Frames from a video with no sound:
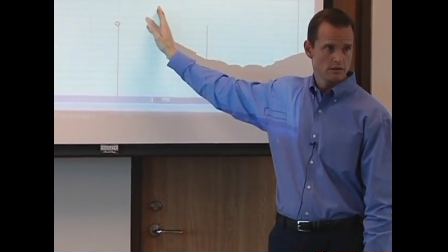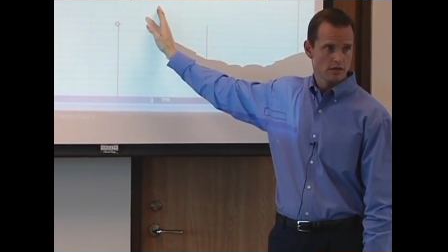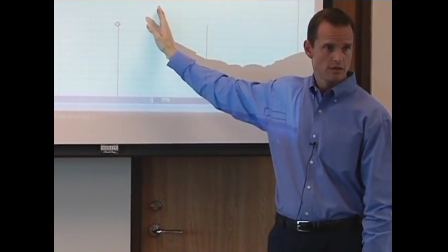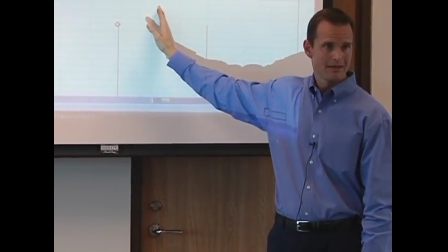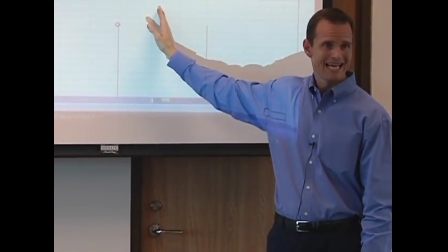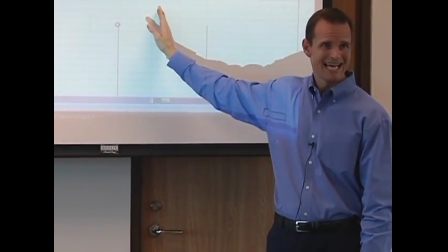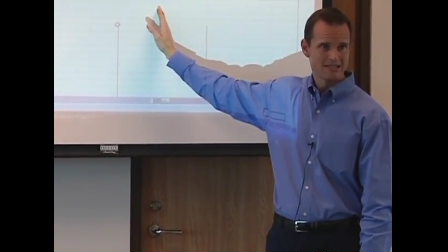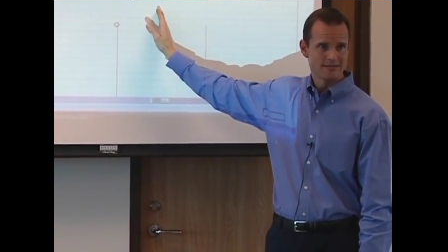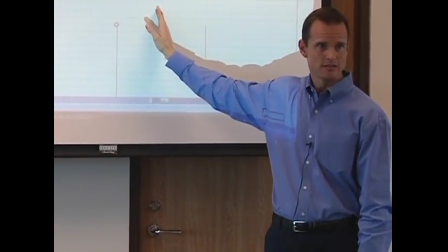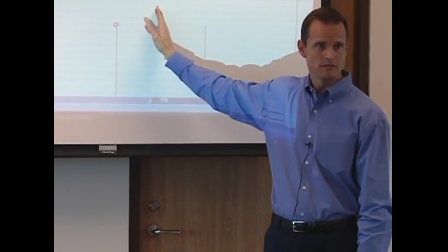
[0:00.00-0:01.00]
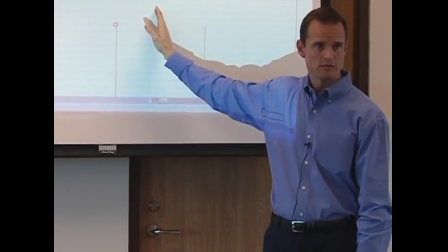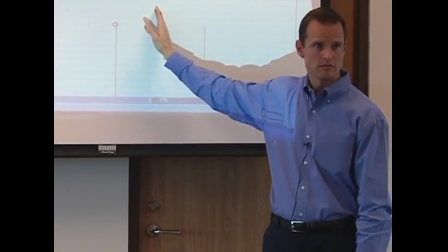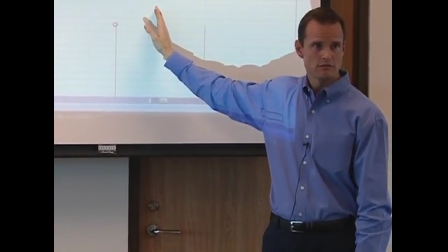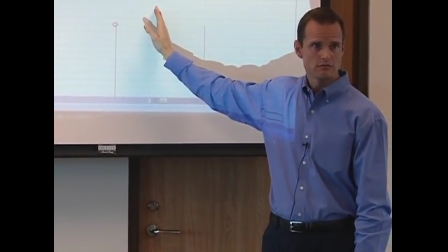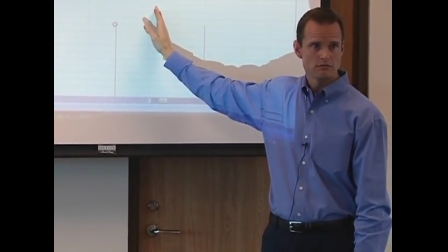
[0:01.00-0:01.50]
on my exit,
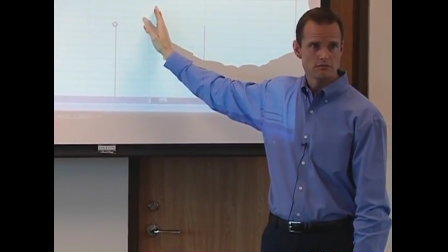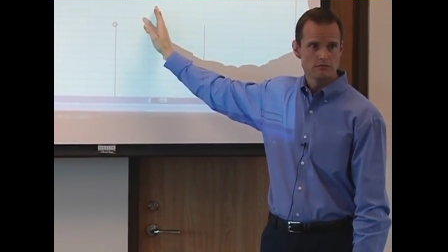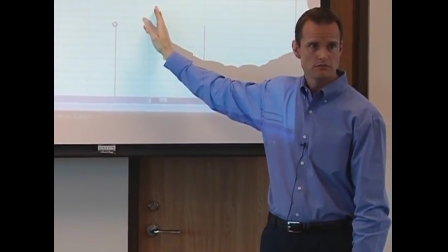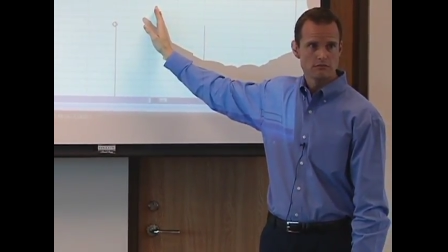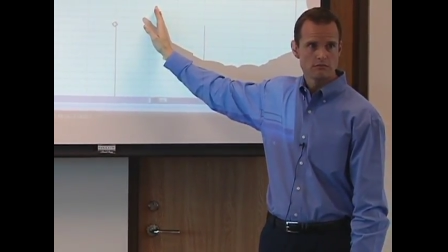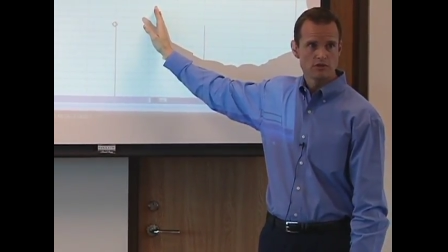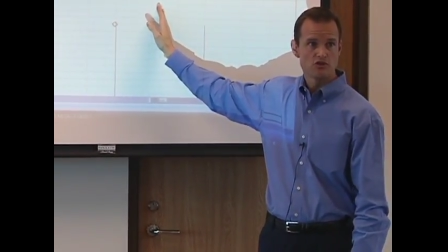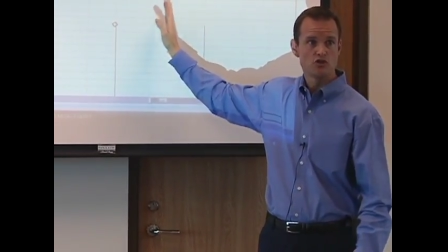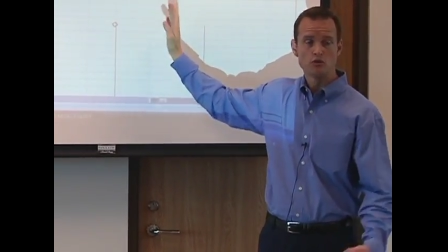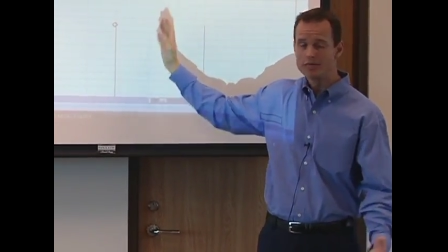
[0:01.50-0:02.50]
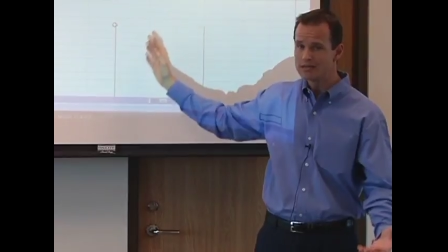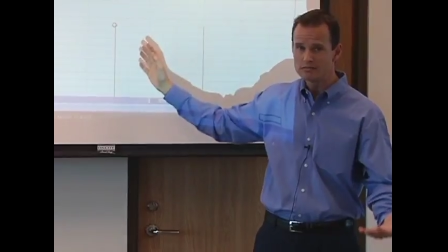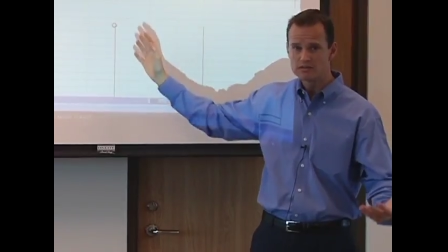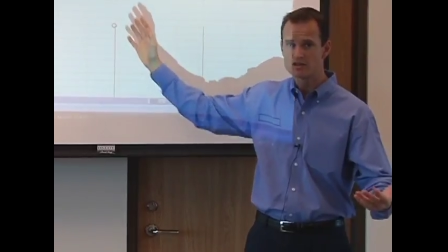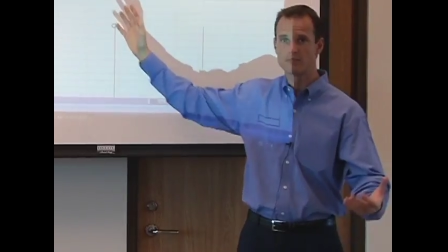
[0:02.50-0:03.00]

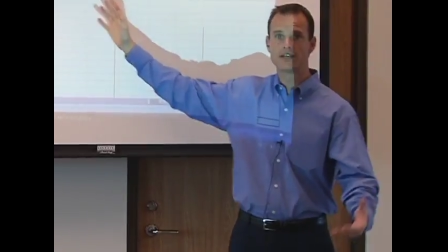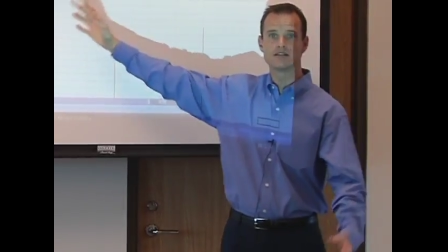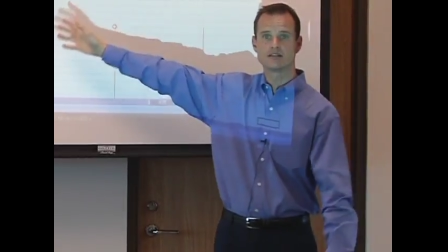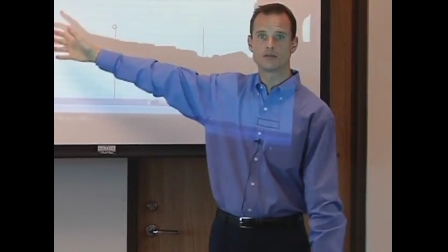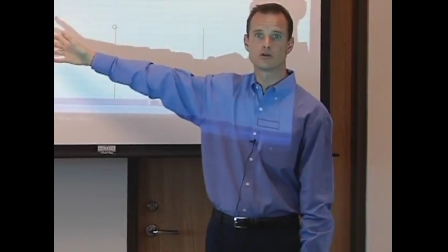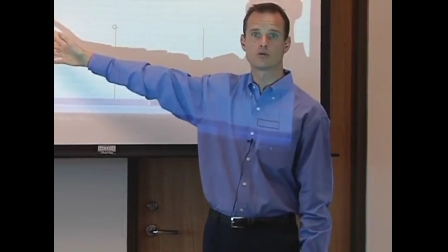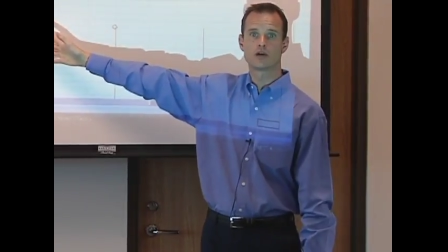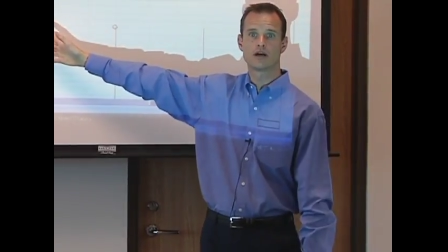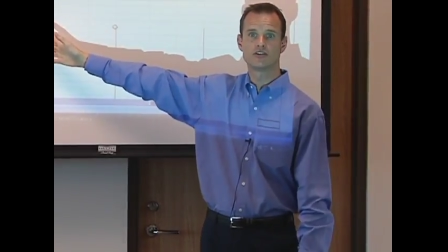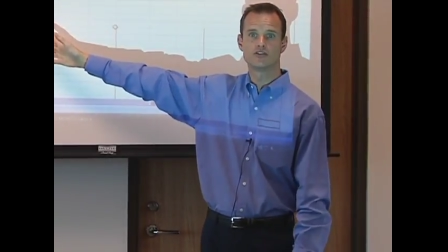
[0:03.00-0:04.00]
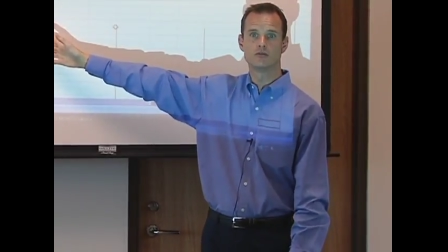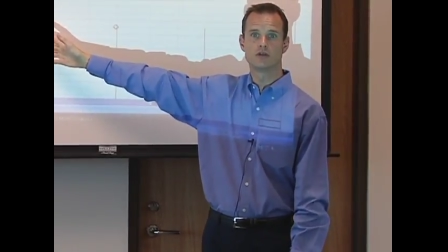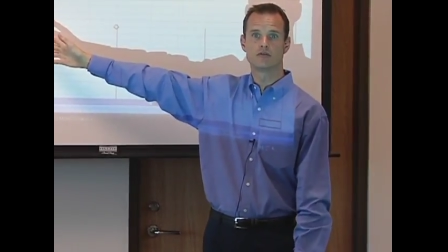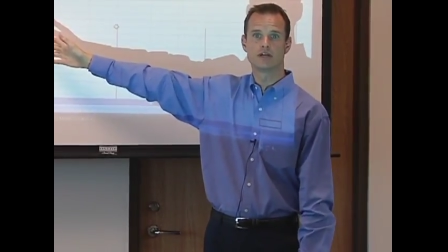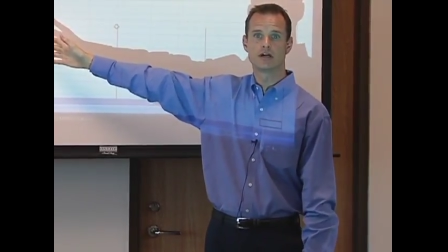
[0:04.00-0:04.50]
assuming something similar to what I assumed
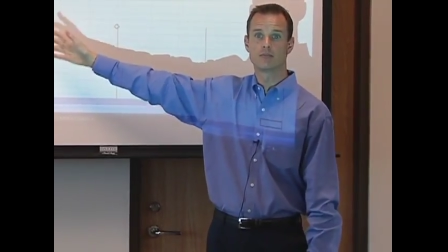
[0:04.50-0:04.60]
over here.